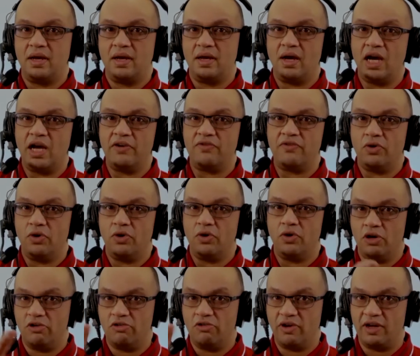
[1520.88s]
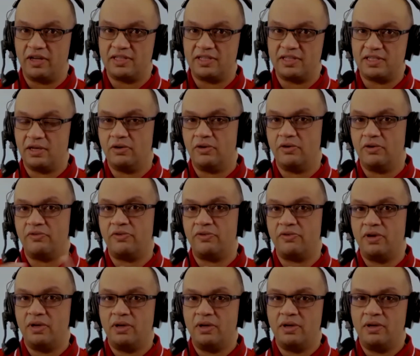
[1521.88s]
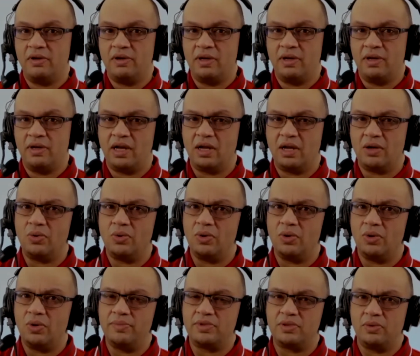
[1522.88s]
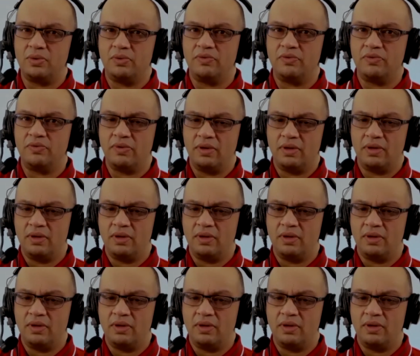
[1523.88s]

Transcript: I've got a great set of, and I call them sort of